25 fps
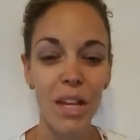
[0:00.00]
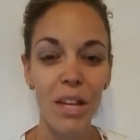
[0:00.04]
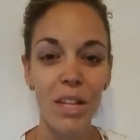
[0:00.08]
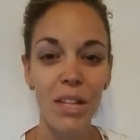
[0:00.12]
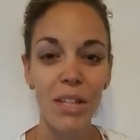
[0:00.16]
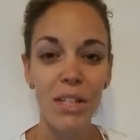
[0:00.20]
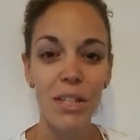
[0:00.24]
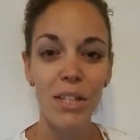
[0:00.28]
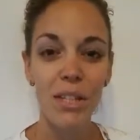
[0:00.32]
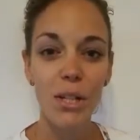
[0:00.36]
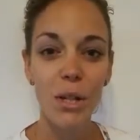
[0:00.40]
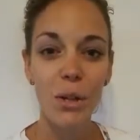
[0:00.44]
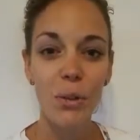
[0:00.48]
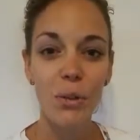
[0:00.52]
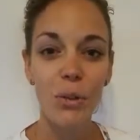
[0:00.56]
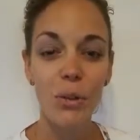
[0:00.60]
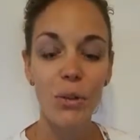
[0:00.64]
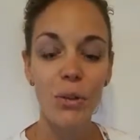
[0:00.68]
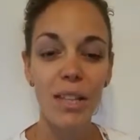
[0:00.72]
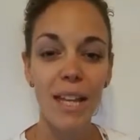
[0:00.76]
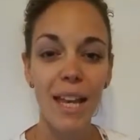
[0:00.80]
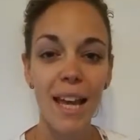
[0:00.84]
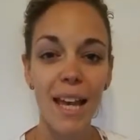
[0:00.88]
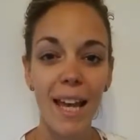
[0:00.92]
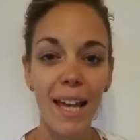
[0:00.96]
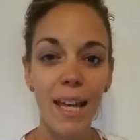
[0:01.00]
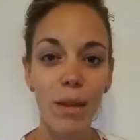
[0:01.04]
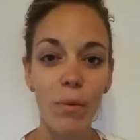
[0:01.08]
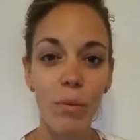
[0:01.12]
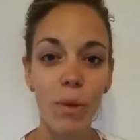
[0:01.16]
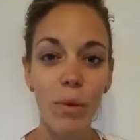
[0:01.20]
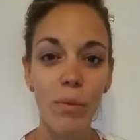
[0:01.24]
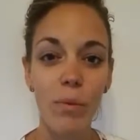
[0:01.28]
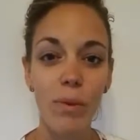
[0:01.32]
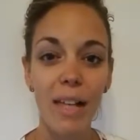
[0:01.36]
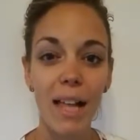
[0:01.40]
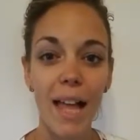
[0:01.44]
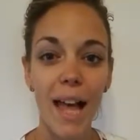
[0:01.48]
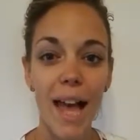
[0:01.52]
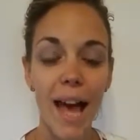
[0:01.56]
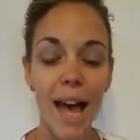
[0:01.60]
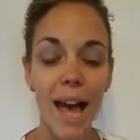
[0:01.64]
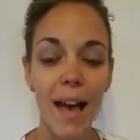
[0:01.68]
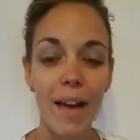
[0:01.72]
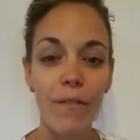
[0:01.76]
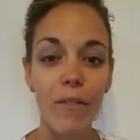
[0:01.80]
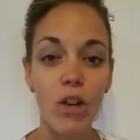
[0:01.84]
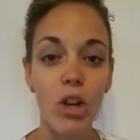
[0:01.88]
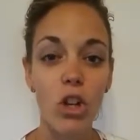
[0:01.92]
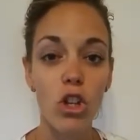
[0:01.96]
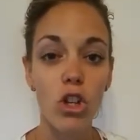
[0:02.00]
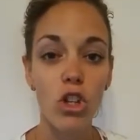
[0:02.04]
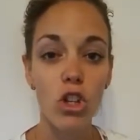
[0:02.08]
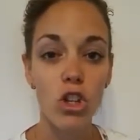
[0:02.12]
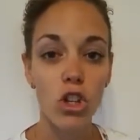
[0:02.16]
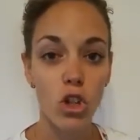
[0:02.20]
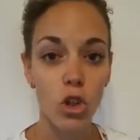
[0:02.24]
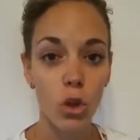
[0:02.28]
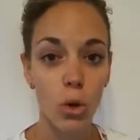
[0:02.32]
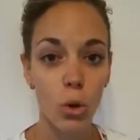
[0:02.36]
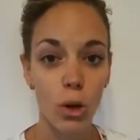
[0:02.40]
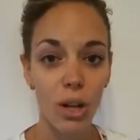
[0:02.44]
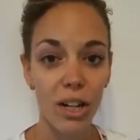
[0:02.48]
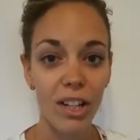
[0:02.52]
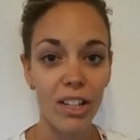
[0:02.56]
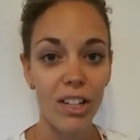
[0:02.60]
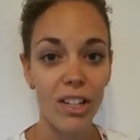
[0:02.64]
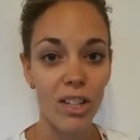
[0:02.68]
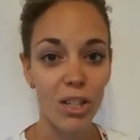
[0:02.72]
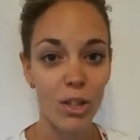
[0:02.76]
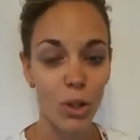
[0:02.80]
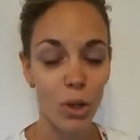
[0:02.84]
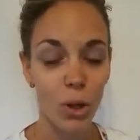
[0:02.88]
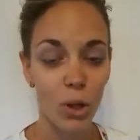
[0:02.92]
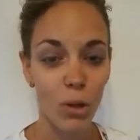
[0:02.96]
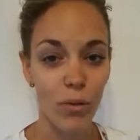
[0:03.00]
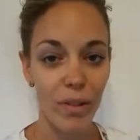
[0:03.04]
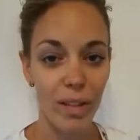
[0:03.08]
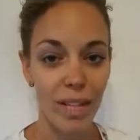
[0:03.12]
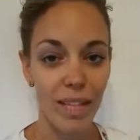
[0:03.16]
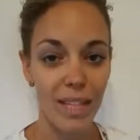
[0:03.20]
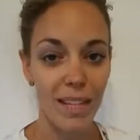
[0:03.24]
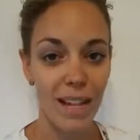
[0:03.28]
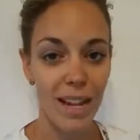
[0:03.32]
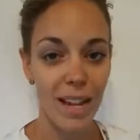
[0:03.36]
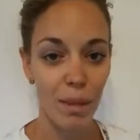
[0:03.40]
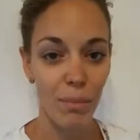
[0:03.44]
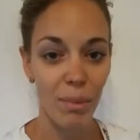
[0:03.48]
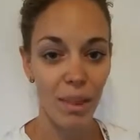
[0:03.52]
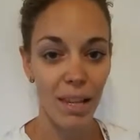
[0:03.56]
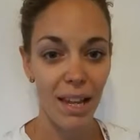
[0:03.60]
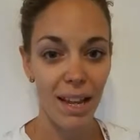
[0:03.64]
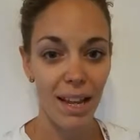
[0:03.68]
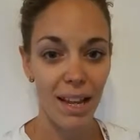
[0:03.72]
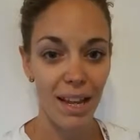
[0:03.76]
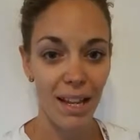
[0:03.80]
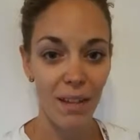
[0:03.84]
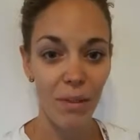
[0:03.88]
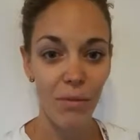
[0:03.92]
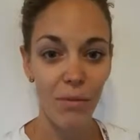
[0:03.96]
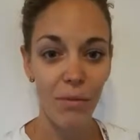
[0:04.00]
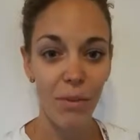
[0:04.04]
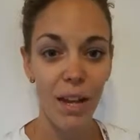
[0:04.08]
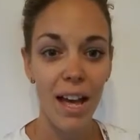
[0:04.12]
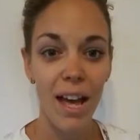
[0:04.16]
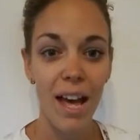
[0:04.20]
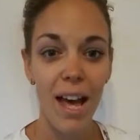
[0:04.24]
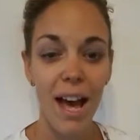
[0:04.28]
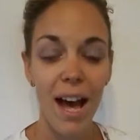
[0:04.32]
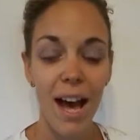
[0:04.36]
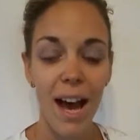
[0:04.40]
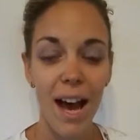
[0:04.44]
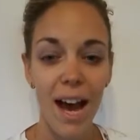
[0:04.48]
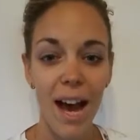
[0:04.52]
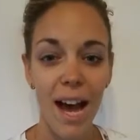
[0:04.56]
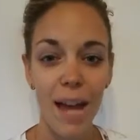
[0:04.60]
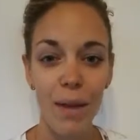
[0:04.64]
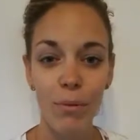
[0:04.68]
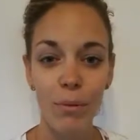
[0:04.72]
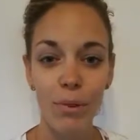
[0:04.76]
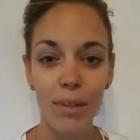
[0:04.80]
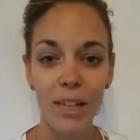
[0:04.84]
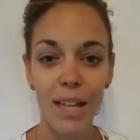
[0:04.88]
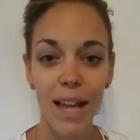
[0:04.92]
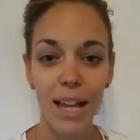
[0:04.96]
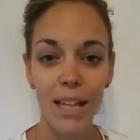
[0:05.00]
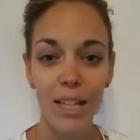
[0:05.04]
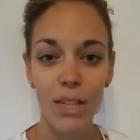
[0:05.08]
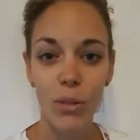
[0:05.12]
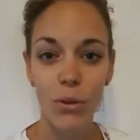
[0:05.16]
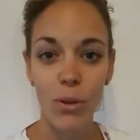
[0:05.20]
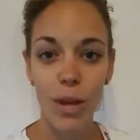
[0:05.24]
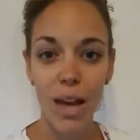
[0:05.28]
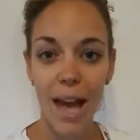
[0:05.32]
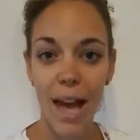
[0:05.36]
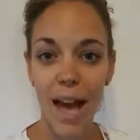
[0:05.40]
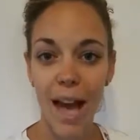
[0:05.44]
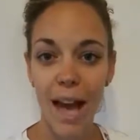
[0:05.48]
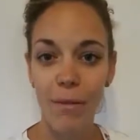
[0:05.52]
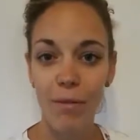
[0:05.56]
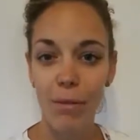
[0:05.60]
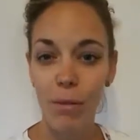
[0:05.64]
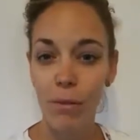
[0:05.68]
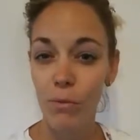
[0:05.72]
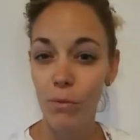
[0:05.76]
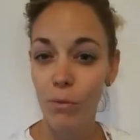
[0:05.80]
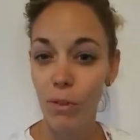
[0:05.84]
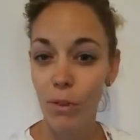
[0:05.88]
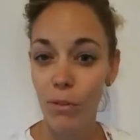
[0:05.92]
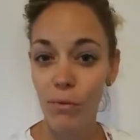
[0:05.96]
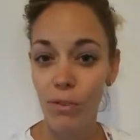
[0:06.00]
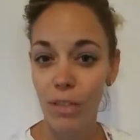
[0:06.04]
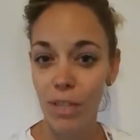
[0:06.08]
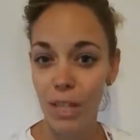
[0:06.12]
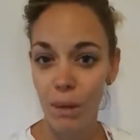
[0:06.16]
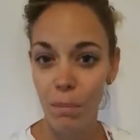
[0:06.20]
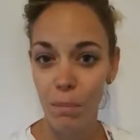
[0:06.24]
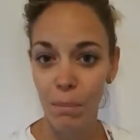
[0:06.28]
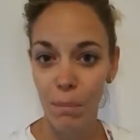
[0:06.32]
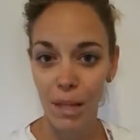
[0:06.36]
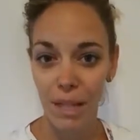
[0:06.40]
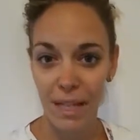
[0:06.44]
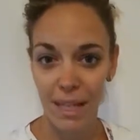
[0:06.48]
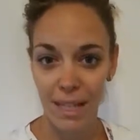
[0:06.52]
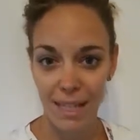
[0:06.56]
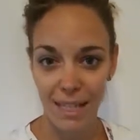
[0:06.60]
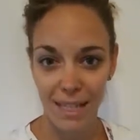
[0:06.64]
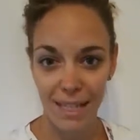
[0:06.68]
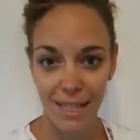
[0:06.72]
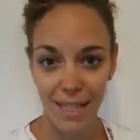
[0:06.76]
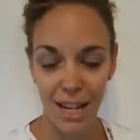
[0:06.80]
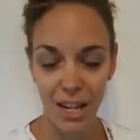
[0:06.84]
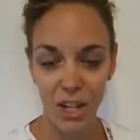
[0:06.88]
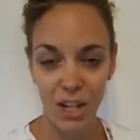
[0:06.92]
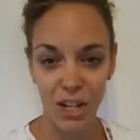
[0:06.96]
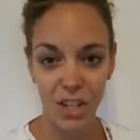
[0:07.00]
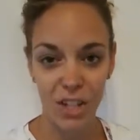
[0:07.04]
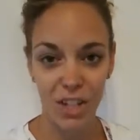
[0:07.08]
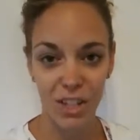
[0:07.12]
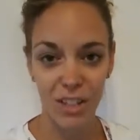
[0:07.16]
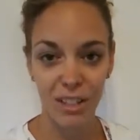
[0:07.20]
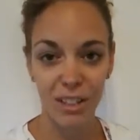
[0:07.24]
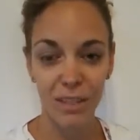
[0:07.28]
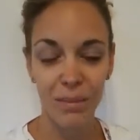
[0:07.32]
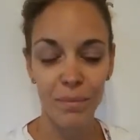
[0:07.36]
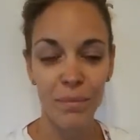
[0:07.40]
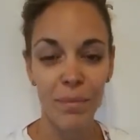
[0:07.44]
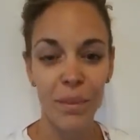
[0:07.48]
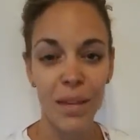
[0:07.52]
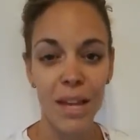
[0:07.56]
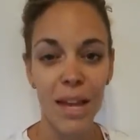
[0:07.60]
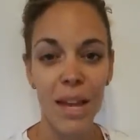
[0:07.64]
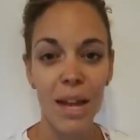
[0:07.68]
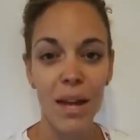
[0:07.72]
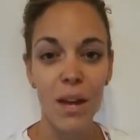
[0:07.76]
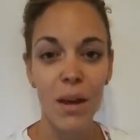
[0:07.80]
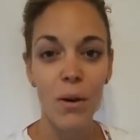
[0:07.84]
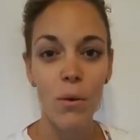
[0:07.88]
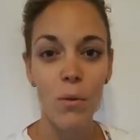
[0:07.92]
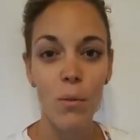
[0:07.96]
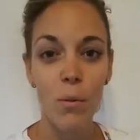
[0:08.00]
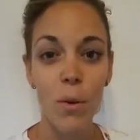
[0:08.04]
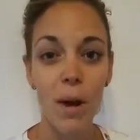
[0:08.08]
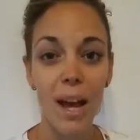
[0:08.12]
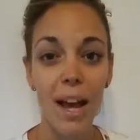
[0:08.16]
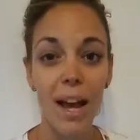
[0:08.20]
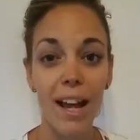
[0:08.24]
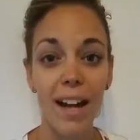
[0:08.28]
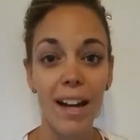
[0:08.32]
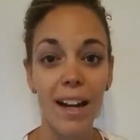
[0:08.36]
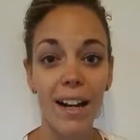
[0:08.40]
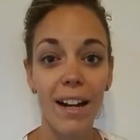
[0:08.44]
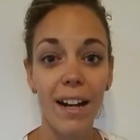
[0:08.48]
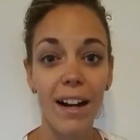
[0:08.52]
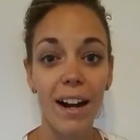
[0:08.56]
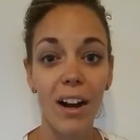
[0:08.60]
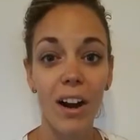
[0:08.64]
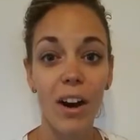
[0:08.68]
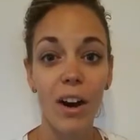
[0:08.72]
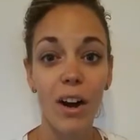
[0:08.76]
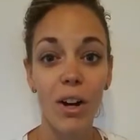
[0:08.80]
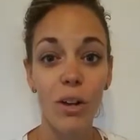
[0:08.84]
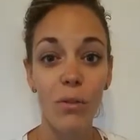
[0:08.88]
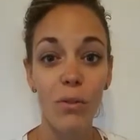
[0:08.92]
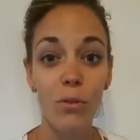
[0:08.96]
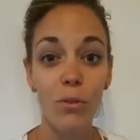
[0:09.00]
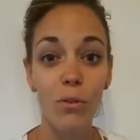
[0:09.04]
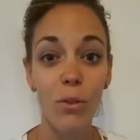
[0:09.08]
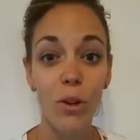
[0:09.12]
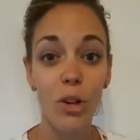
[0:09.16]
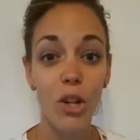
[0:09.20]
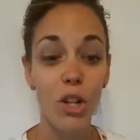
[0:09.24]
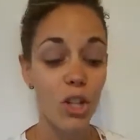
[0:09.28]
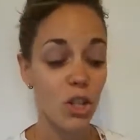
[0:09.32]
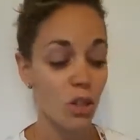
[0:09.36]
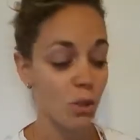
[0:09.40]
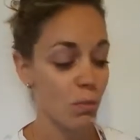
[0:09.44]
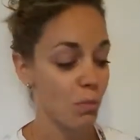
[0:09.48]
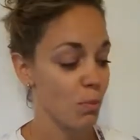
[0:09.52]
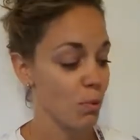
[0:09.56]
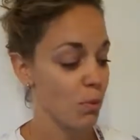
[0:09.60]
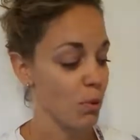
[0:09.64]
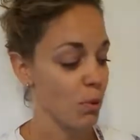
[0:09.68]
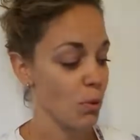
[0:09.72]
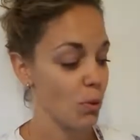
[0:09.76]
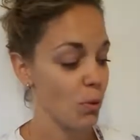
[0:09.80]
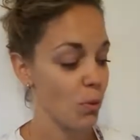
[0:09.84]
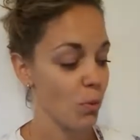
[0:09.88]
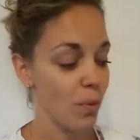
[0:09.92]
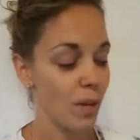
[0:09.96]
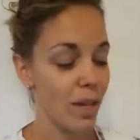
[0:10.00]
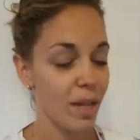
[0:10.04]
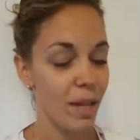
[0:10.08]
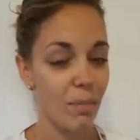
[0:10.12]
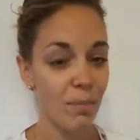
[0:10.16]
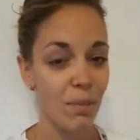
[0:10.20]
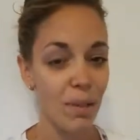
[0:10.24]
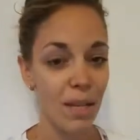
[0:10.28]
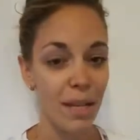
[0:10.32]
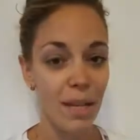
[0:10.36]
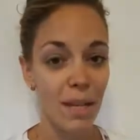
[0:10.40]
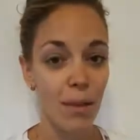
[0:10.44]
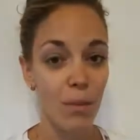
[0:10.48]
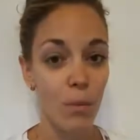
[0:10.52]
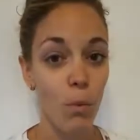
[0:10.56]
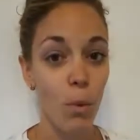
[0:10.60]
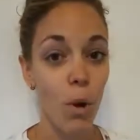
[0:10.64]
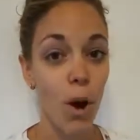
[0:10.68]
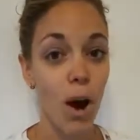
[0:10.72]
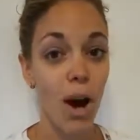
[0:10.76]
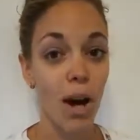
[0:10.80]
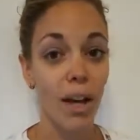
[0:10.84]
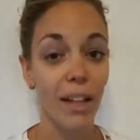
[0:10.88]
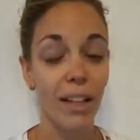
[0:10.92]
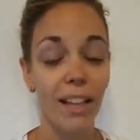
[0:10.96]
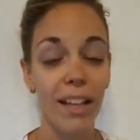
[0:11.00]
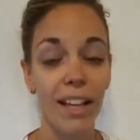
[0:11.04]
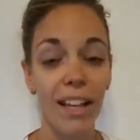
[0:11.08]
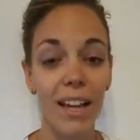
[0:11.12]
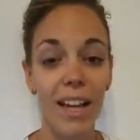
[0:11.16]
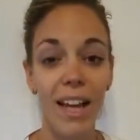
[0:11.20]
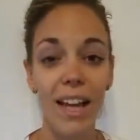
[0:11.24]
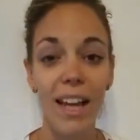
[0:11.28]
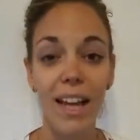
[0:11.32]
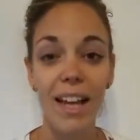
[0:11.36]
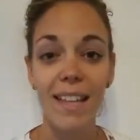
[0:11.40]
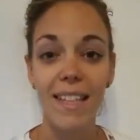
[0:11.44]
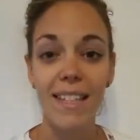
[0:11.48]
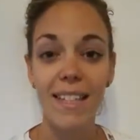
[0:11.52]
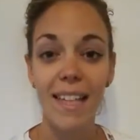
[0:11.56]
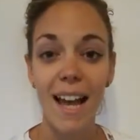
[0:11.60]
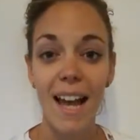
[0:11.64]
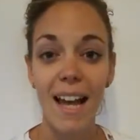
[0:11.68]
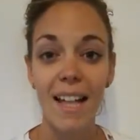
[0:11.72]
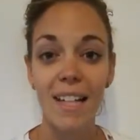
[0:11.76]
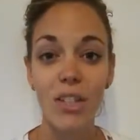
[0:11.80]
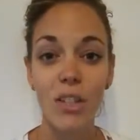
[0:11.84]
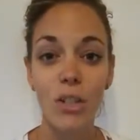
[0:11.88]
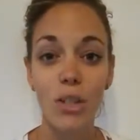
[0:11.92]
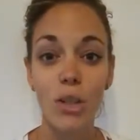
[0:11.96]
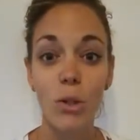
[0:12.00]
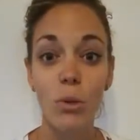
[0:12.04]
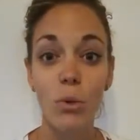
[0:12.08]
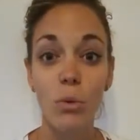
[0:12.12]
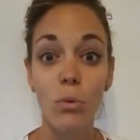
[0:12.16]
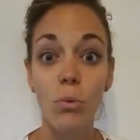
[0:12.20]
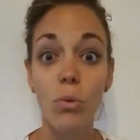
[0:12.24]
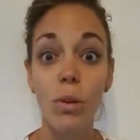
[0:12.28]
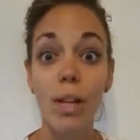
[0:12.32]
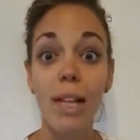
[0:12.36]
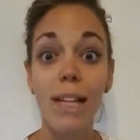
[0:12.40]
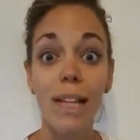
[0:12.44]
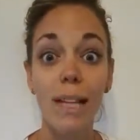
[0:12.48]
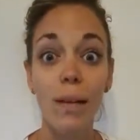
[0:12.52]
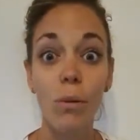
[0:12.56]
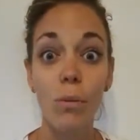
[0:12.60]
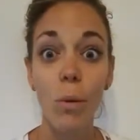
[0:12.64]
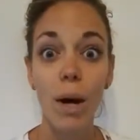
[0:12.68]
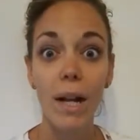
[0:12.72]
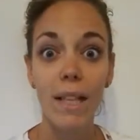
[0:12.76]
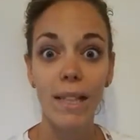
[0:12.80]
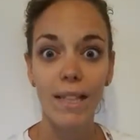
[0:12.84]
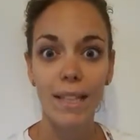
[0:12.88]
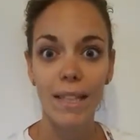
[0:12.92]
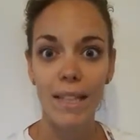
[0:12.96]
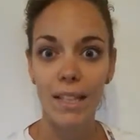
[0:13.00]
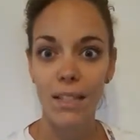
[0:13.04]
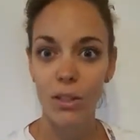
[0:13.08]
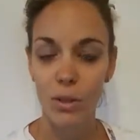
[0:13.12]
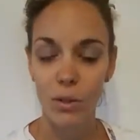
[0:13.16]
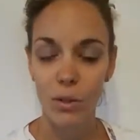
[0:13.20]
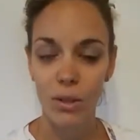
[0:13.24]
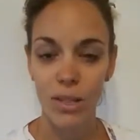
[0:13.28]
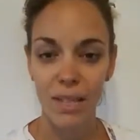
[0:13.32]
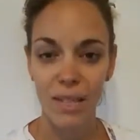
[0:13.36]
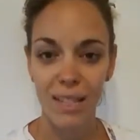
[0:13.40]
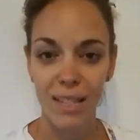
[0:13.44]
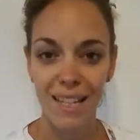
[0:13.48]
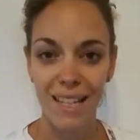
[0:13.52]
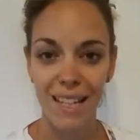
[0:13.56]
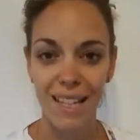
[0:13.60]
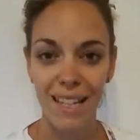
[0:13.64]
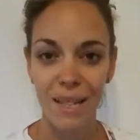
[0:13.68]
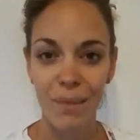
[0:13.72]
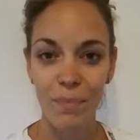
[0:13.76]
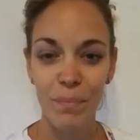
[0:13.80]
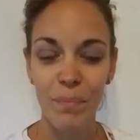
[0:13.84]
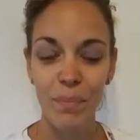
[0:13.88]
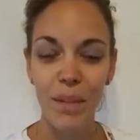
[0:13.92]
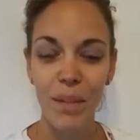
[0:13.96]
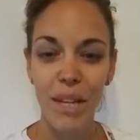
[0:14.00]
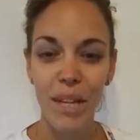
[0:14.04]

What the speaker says: So today we will have a short story time live. I would like to have a 15-minute session where our first book will be one that you really wanted to see.